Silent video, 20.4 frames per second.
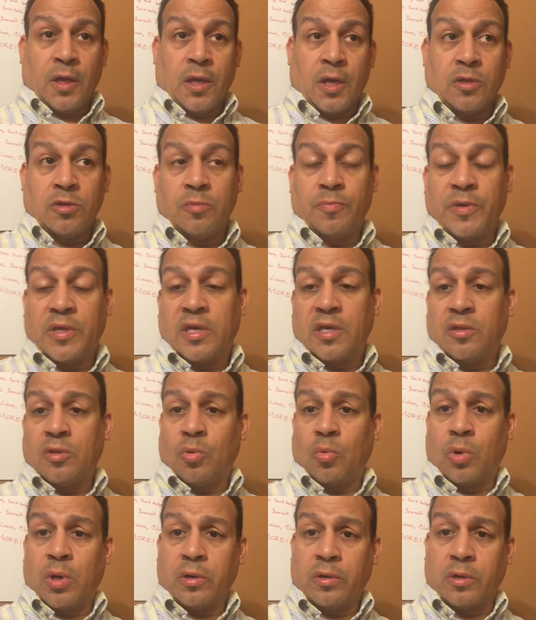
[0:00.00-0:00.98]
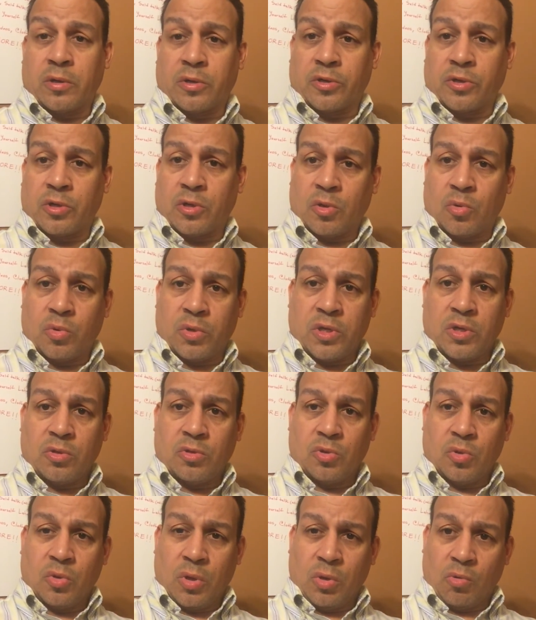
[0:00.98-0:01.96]
And you begin to wonder, you know, what are
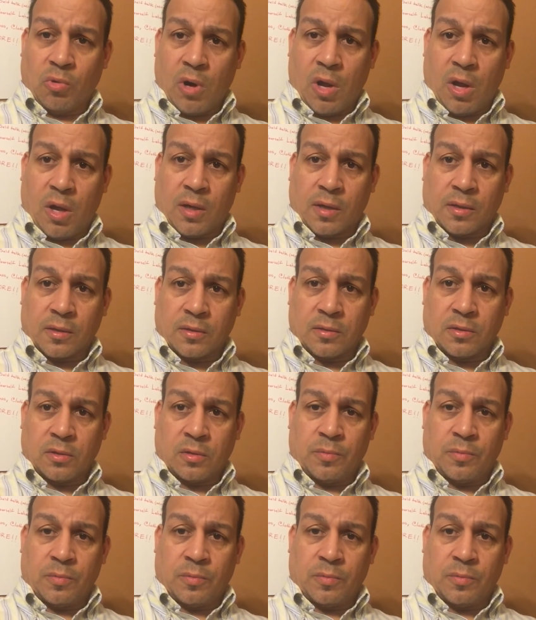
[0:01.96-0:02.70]
you doing wrong?